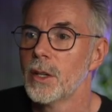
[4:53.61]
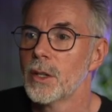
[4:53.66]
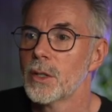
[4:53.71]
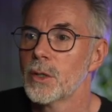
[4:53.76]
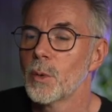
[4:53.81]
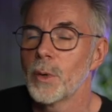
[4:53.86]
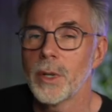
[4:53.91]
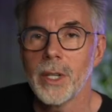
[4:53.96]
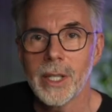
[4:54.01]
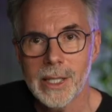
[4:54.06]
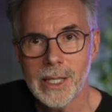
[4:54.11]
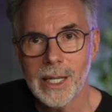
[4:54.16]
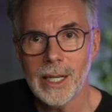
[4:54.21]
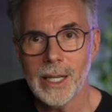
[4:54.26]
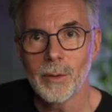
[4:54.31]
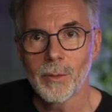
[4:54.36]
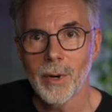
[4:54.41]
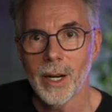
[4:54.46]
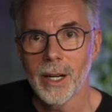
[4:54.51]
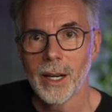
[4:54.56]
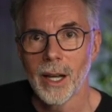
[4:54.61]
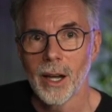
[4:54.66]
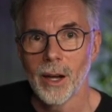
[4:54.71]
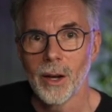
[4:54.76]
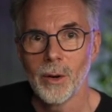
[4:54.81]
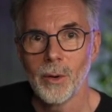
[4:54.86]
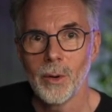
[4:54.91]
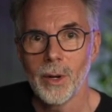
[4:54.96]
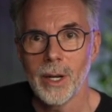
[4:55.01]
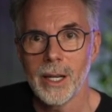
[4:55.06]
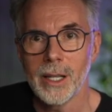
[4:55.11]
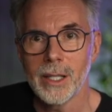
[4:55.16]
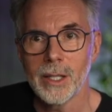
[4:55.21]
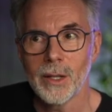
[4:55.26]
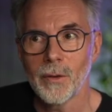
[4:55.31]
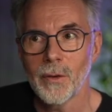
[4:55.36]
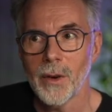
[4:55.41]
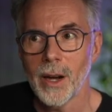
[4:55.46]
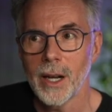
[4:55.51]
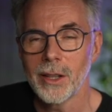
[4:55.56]
So what you're seeing right now is the
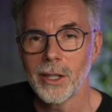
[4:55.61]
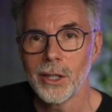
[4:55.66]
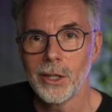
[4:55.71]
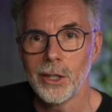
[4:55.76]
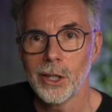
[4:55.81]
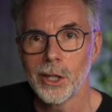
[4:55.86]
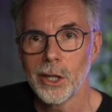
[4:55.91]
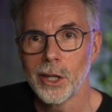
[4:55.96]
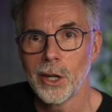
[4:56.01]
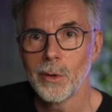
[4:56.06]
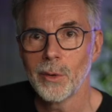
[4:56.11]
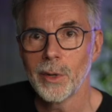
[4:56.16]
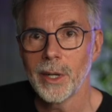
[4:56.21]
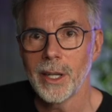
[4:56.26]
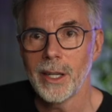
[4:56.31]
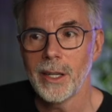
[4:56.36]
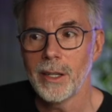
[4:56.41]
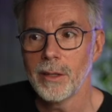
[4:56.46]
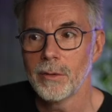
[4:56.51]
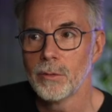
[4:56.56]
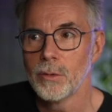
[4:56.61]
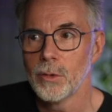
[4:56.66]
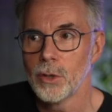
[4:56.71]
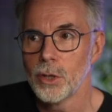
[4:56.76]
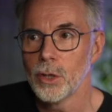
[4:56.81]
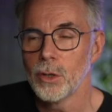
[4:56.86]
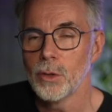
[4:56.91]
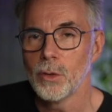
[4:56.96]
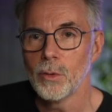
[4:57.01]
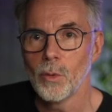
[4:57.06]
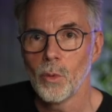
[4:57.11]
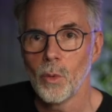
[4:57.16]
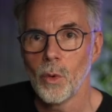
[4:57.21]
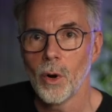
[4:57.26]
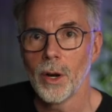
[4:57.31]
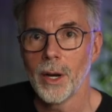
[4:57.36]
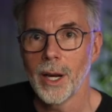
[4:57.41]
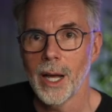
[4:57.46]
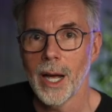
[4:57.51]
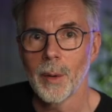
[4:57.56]
fact that you can only do
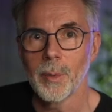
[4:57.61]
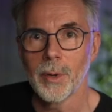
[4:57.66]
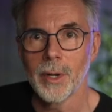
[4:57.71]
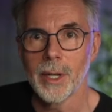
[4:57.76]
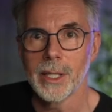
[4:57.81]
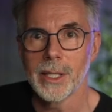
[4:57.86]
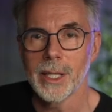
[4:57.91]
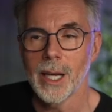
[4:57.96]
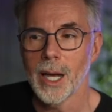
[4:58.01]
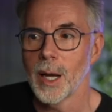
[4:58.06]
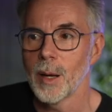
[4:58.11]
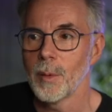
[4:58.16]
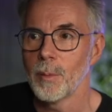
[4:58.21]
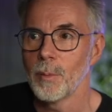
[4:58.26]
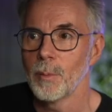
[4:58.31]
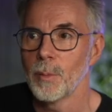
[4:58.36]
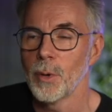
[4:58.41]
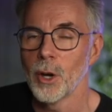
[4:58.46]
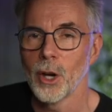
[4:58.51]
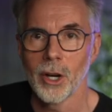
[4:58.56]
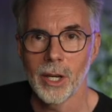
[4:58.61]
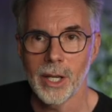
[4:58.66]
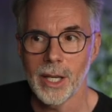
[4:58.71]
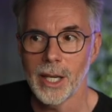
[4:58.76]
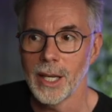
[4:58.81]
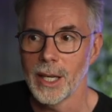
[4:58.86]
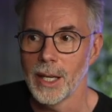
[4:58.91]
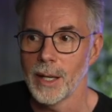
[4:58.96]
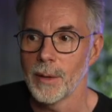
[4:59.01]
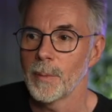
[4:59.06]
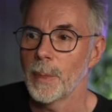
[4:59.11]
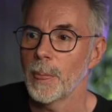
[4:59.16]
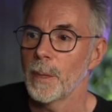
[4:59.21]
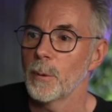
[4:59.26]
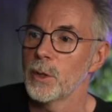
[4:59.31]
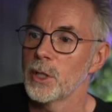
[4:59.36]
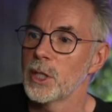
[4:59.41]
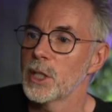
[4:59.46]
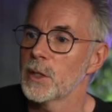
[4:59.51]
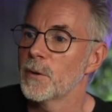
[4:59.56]
one app at a time per key.
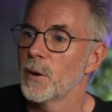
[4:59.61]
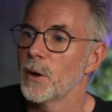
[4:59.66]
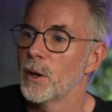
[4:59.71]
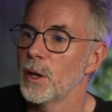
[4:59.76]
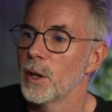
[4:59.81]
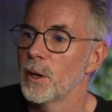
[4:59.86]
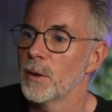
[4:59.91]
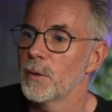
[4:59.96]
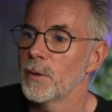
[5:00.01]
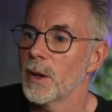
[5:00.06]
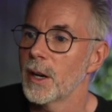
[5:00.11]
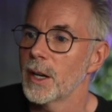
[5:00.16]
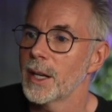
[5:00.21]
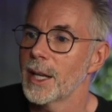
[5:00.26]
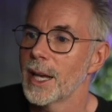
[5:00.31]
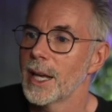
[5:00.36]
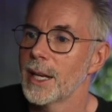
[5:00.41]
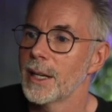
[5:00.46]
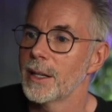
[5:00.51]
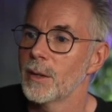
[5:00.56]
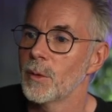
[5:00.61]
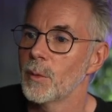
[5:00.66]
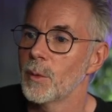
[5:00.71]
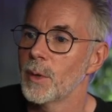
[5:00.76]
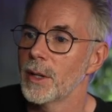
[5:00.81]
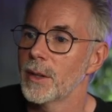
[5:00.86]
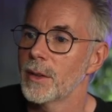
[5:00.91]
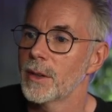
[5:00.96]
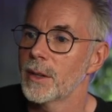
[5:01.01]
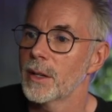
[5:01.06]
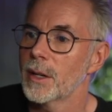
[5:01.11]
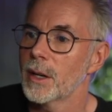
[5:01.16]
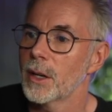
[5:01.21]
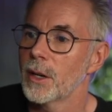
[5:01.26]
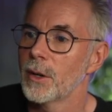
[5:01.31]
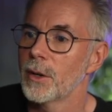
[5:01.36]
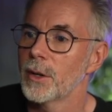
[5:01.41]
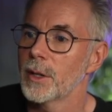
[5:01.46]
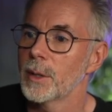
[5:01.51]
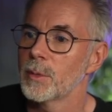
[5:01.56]
which is fair enough. Again, with
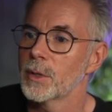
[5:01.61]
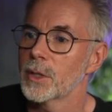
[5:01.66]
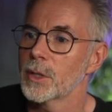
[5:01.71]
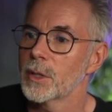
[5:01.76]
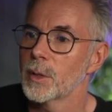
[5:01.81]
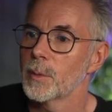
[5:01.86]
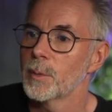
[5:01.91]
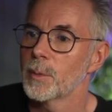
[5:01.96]
Claude, I'm just gonna